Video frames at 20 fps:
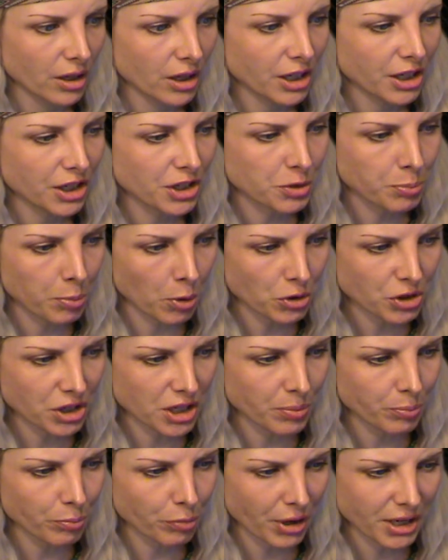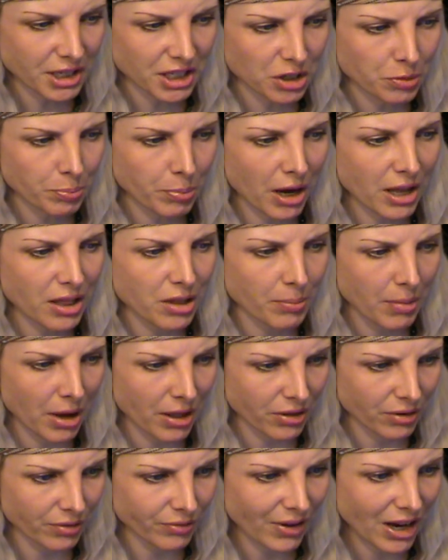His body embraced by the
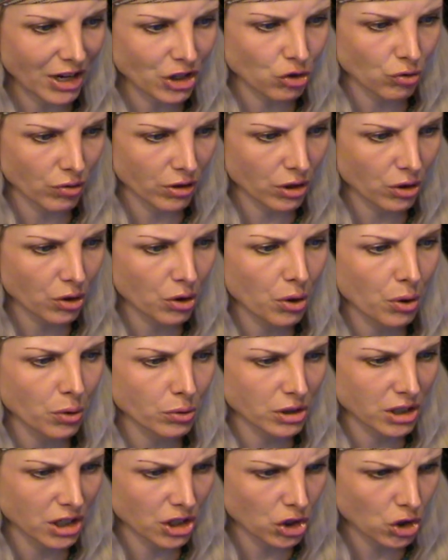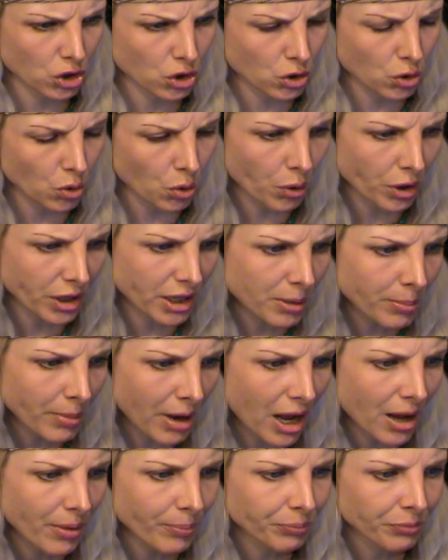mother Vajra
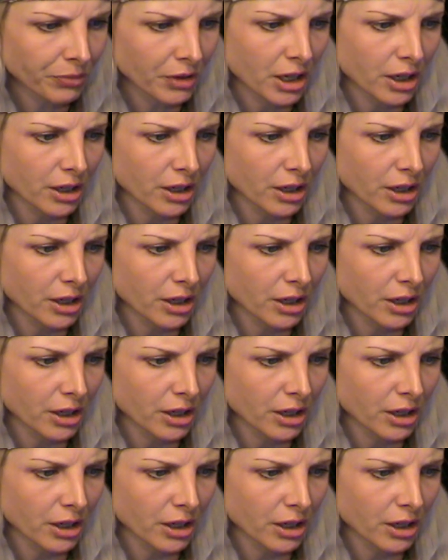Krotishorima,